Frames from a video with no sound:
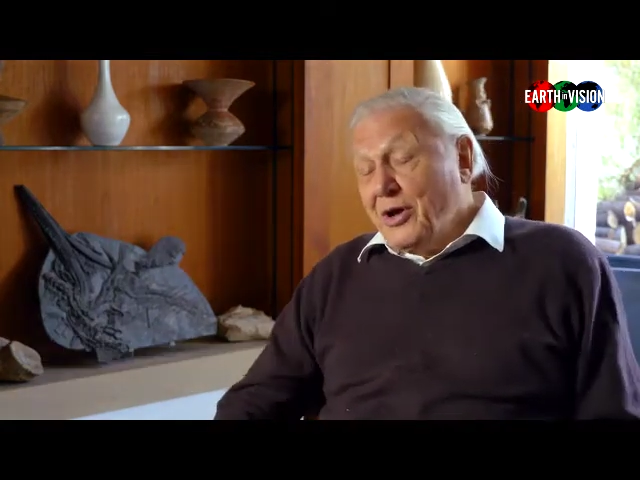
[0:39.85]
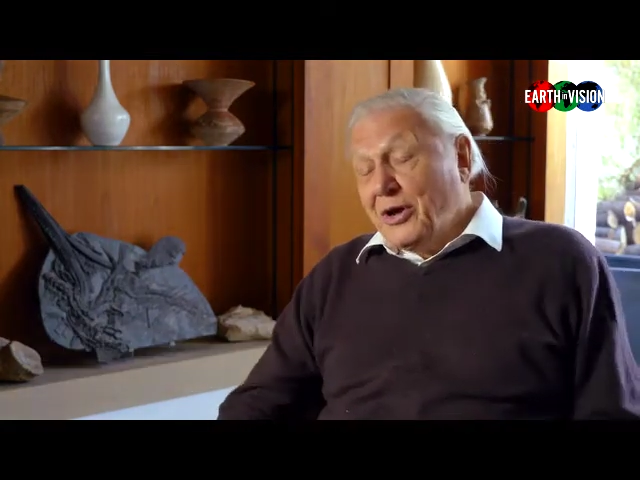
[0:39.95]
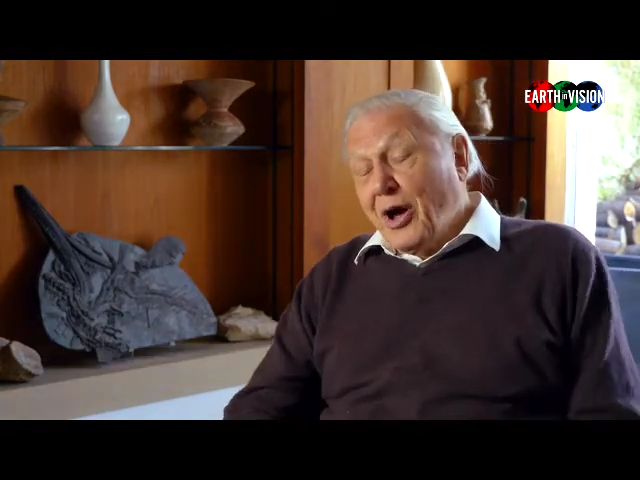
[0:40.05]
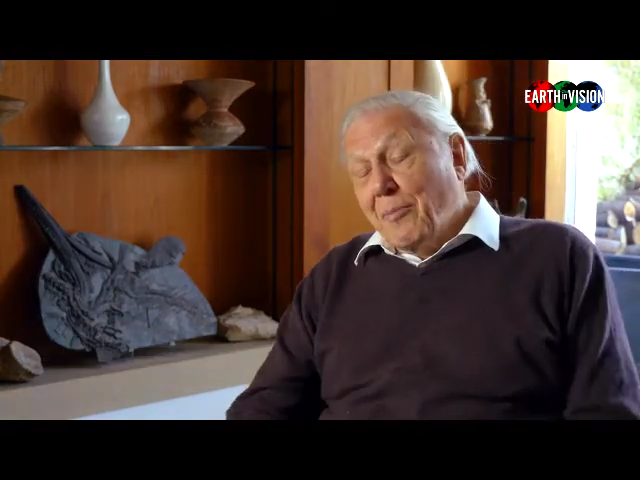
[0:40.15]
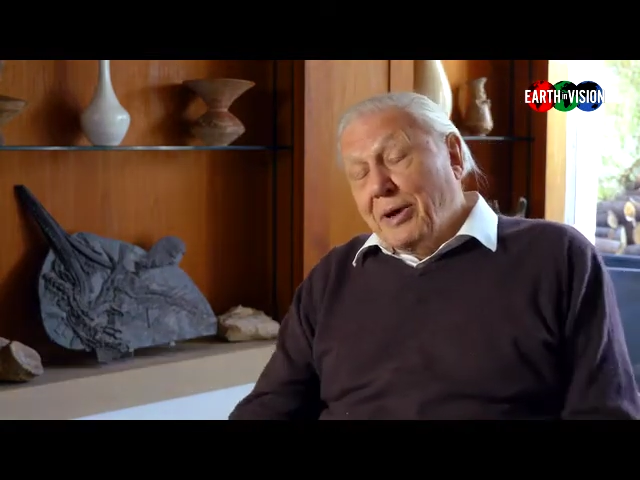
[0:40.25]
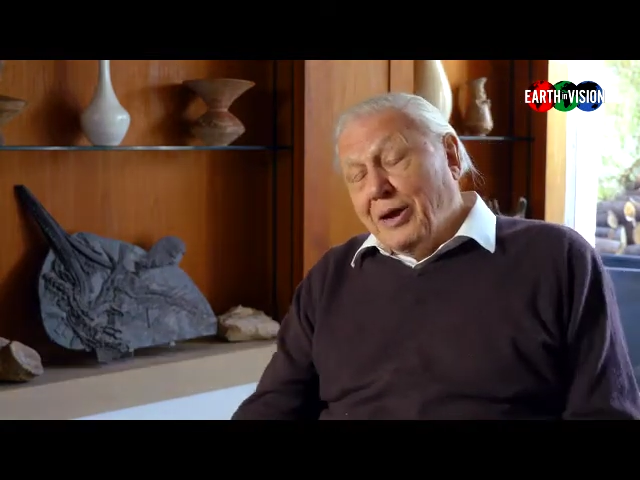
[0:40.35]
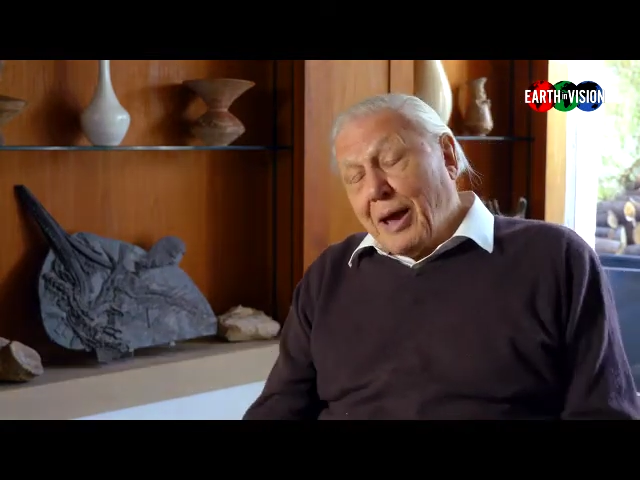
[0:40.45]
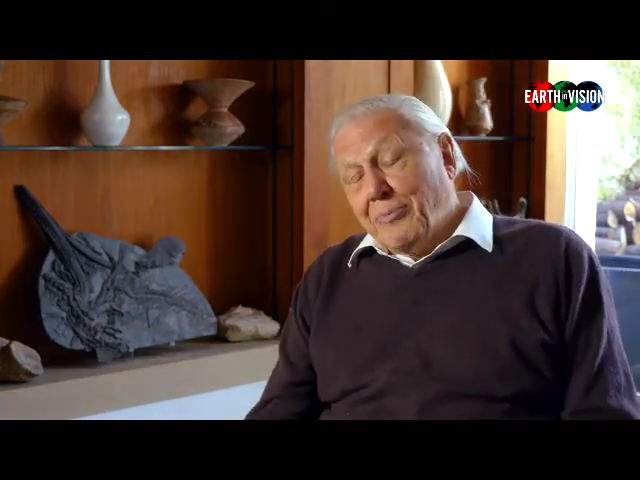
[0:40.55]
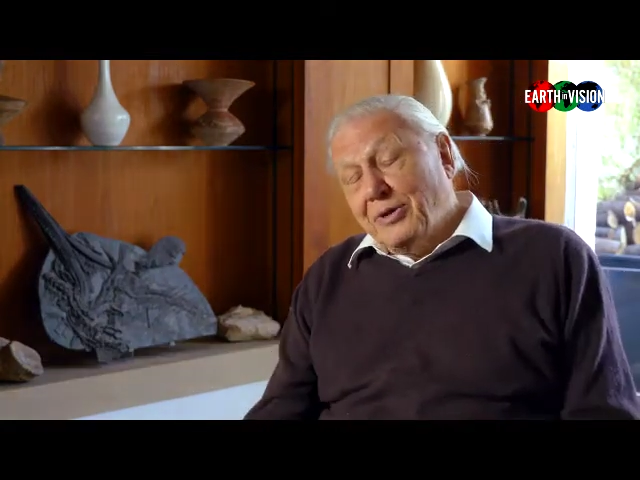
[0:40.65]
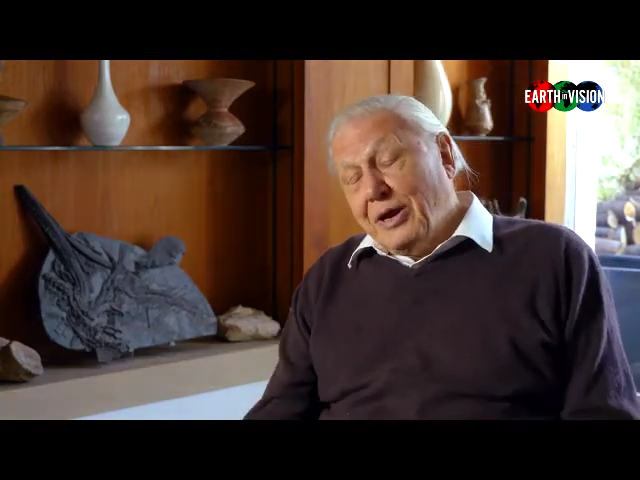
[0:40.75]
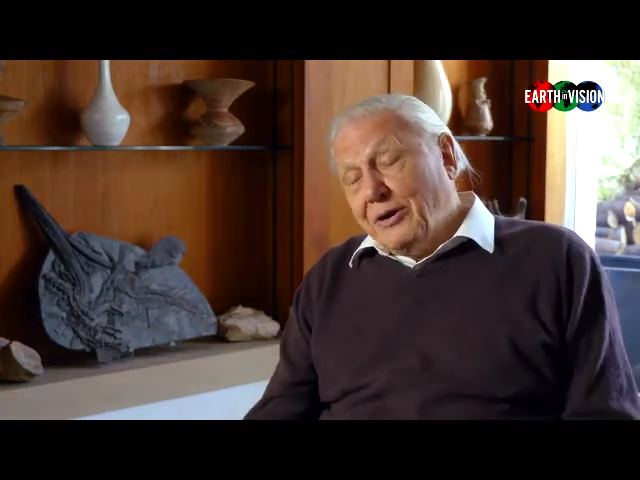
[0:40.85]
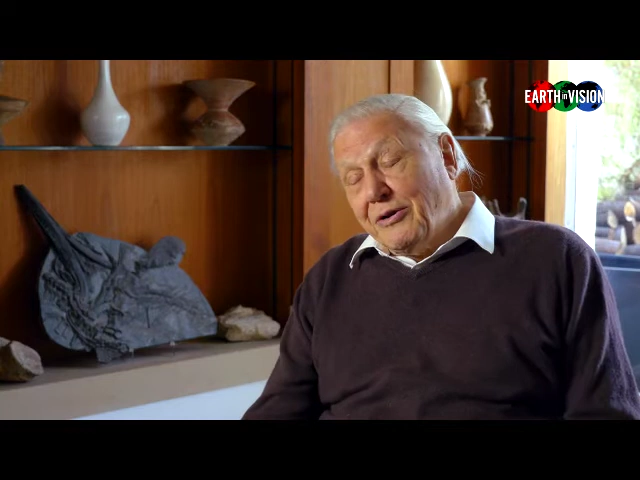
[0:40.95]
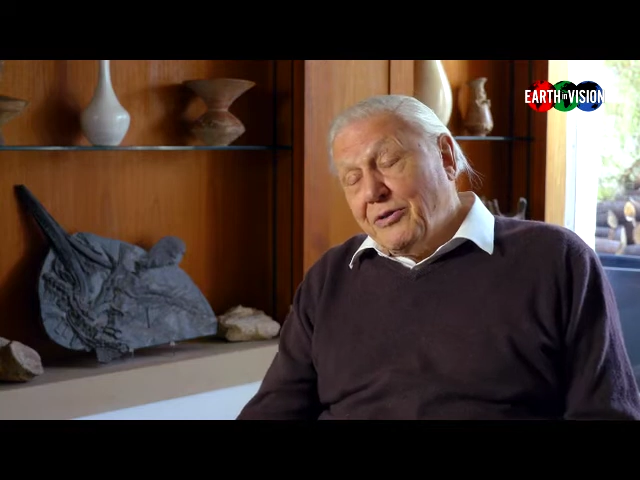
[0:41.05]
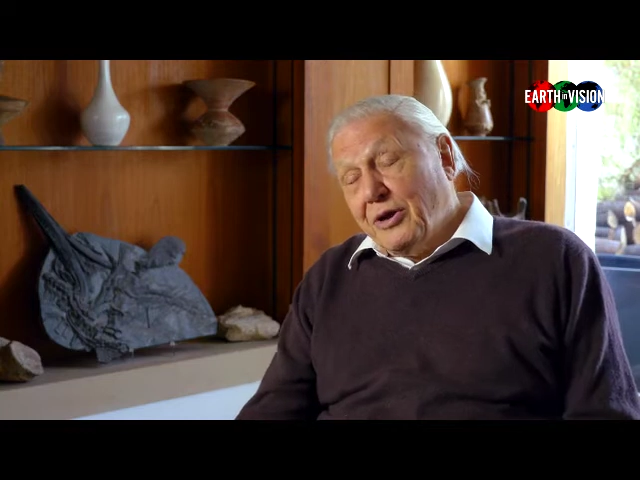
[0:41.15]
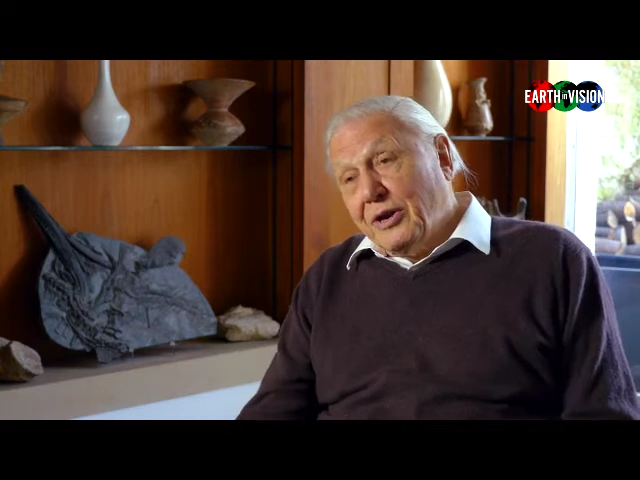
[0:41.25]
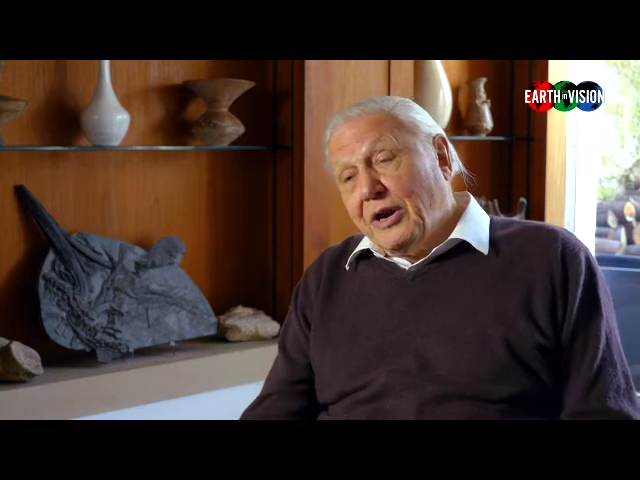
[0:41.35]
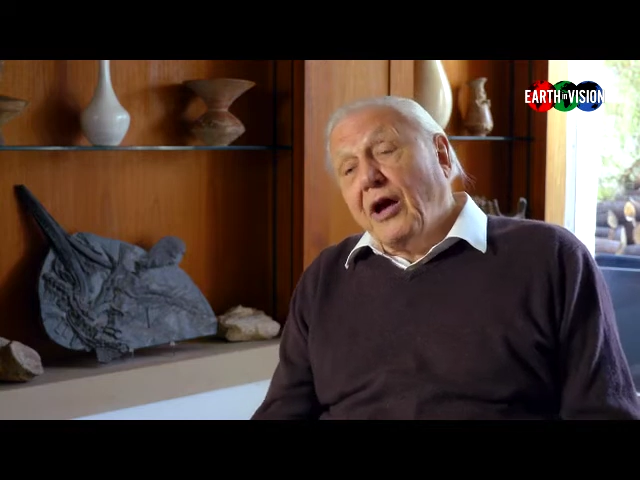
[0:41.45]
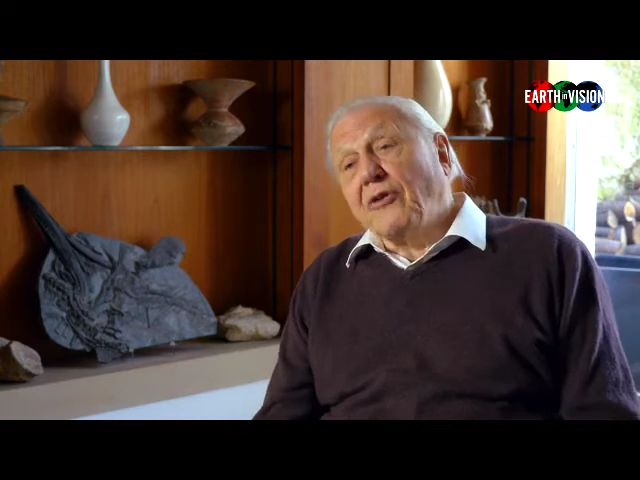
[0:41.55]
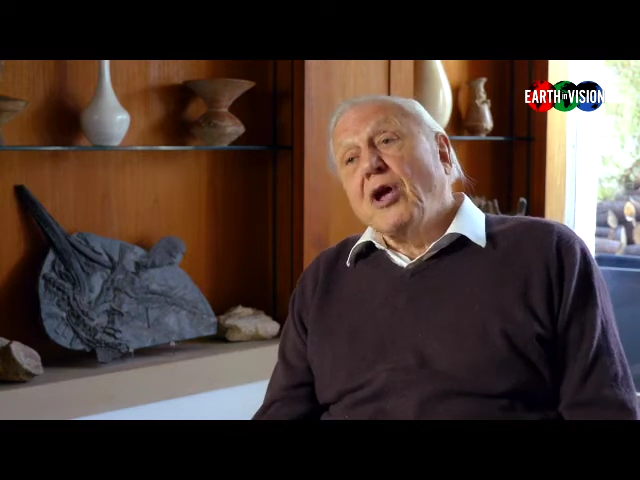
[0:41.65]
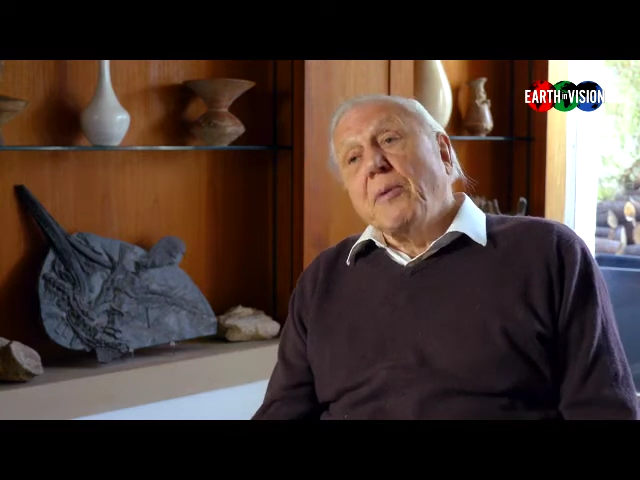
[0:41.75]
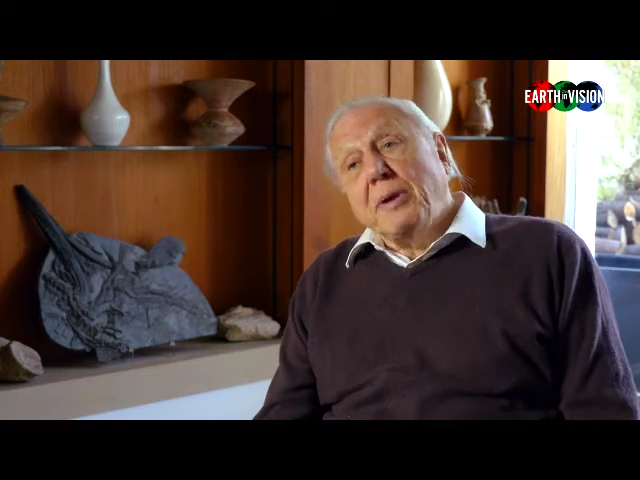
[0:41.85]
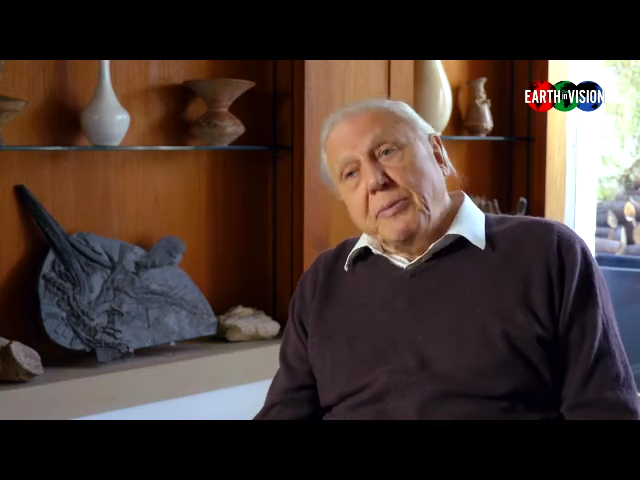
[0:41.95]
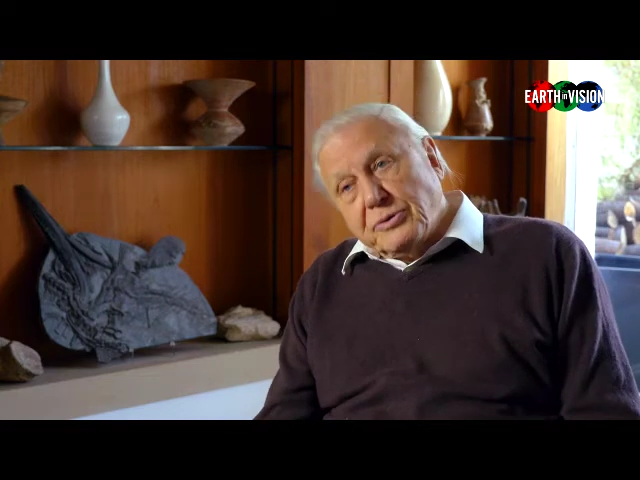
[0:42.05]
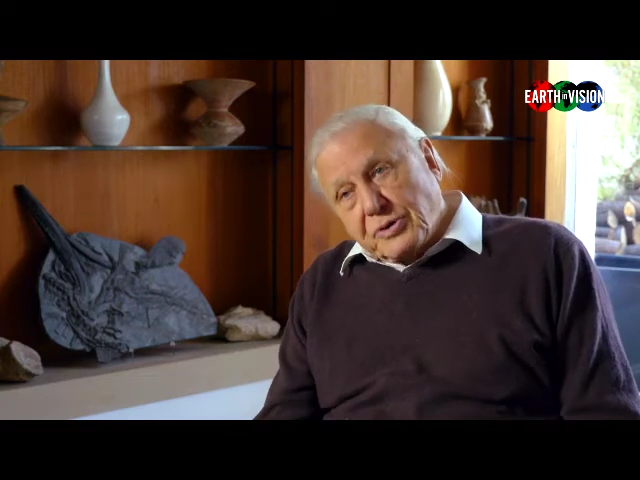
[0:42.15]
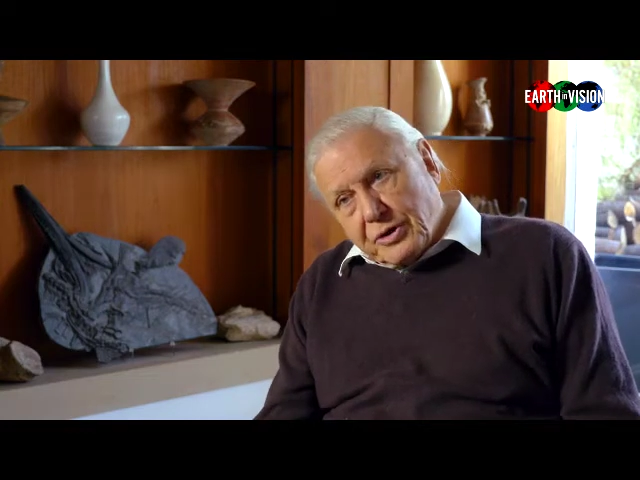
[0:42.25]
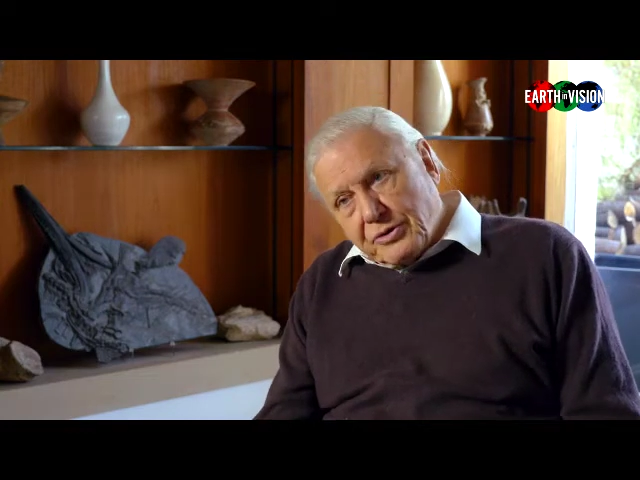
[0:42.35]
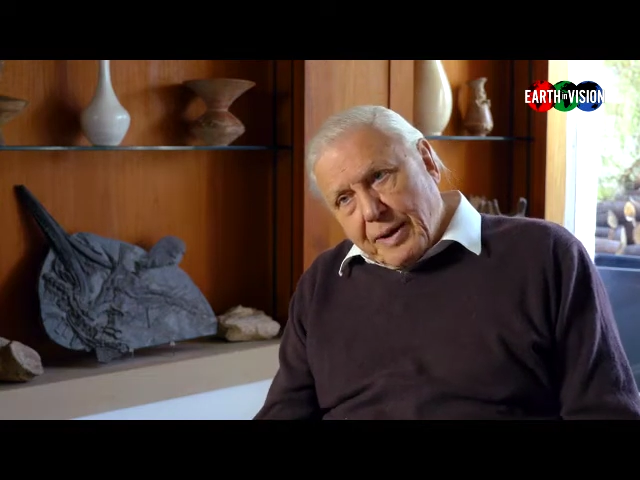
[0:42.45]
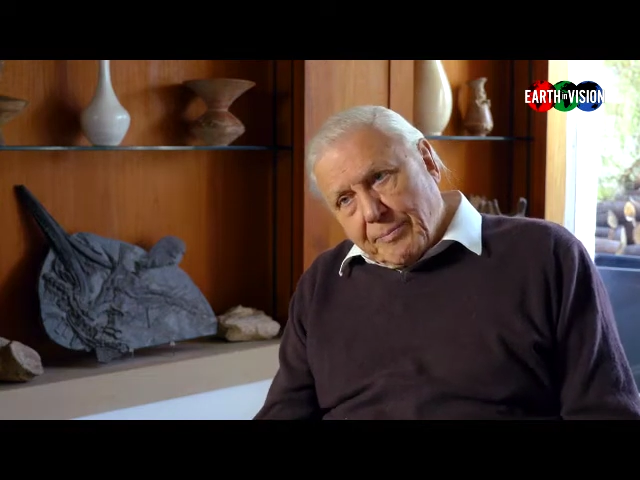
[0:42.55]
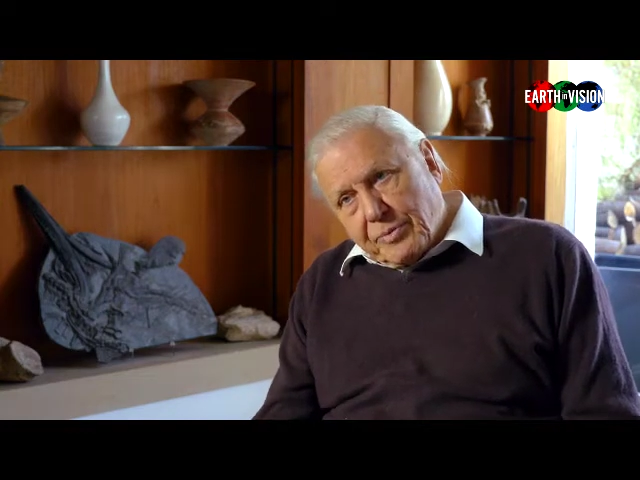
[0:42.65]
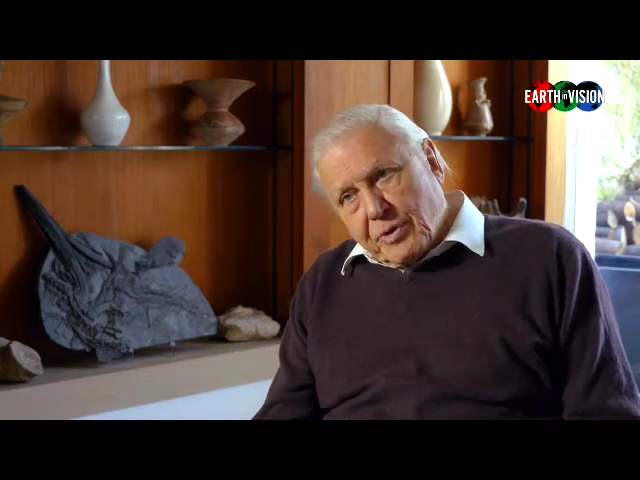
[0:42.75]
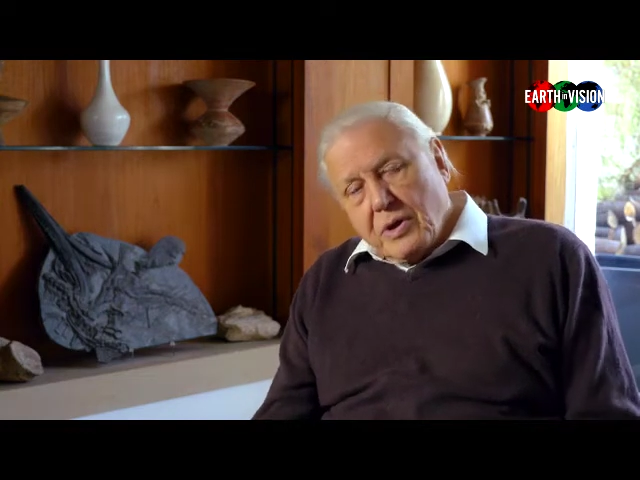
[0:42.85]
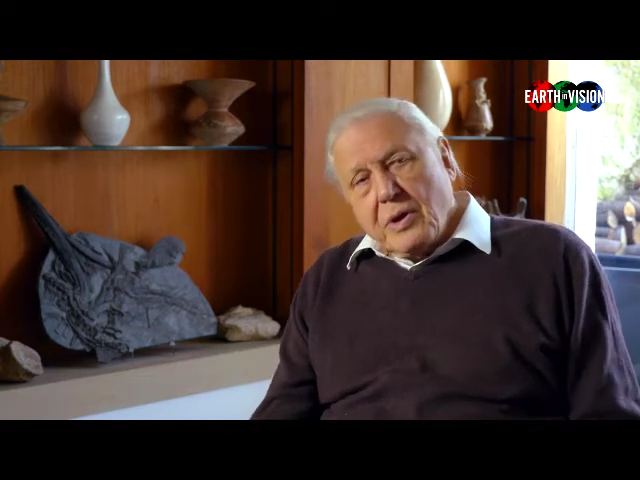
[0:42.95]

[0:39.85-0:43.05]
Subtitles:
can't be encapsulated in 13 hours, but it was an attempt,